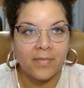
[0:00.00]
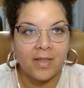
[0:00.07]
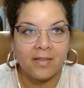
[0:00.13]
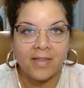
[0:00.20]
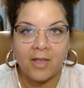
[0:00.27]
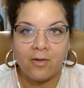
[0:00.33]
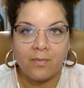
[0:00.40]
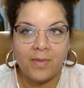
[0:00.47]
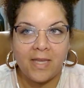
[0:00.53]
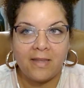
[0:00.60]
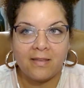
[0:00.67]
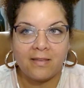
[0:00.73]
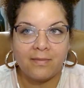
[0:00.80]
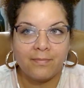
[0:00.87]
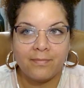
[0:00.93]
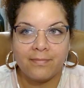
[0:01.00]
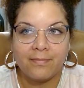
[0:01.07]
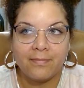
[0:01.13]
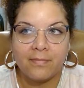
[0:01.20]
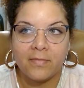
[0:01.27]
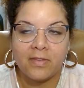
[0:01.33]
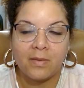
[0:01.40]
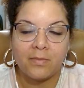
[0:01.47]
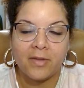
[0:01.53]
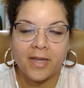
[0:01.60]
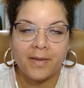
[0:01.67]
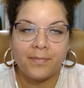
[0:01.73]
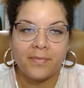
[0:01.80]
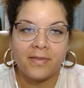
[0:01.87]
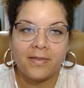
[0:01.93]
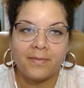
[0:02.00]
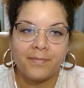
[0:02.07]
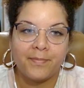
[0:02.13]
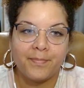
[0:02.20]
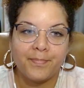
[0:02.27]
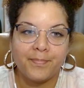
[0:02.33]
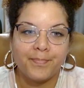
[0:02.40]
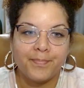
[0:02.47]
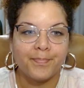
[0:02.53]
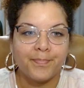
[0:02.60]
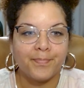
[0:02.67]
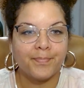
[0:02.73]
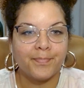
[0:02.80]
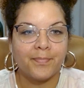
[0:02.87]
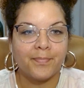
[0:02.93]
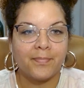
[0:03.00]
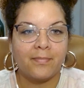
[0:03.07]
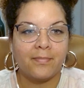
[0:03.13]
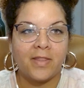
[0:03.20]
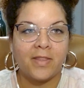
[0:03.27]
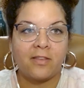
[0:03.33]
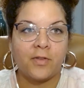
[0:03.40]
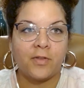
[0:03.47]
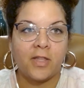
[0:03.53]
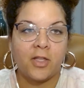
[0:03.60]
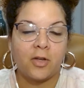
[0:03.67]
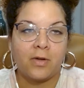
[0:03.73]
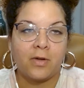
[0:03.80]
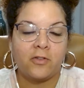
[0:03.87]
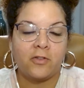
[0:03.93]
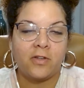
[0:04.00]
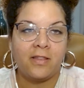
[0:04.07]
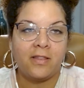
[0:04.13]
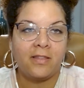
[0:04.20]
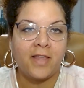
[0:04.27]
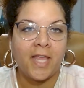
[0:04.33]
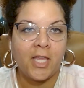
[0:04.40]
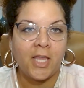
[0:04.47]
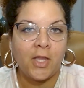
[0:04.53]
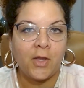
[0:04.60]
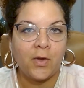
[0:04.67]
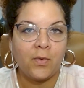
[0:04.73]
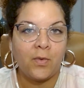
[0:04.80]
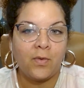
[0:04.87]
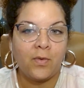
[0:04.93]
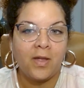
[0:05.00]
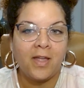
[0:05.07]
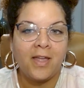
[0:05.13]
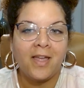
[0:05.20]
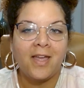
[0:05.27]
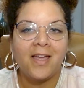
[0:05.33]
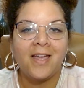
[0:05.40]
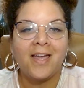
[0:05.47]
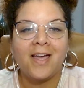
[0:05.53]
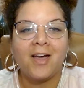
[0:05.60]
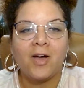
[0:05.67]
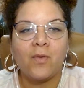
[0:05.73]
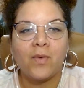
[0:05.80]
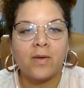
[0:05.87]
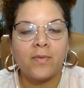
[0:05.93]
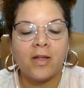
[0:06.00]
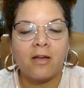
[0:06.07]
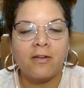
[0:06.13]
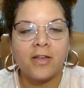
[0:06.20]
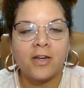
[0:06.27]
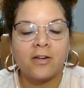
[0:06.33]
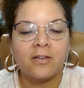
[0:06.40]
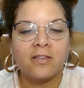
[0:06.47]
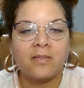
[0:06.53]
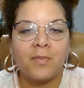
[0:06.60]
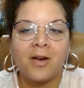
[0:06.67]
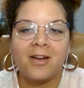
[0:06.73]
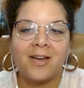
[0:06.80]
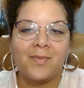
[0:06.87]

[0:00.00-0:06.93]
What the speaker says: it bees sometimes. But that's a really good question. Thank you. What are we calling her? Smart but